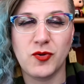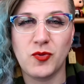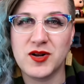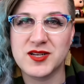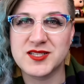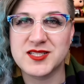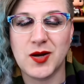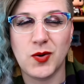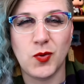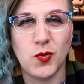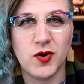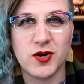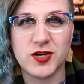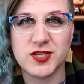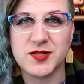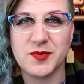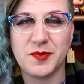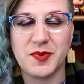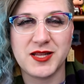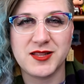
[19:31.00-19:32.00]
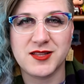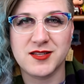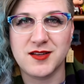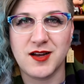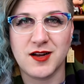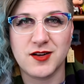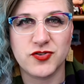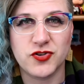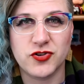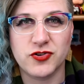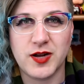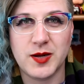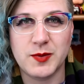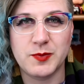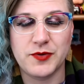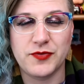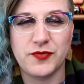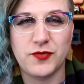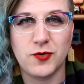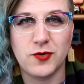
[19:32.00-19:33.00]
it was that worked about the Doctor and Craig
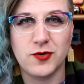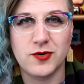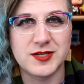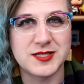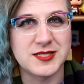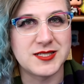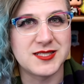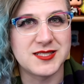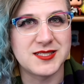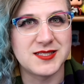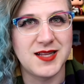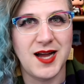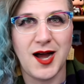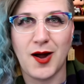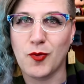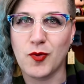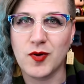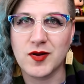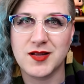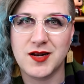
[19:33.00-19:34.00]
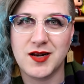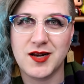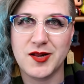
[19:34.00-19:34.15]
before is not working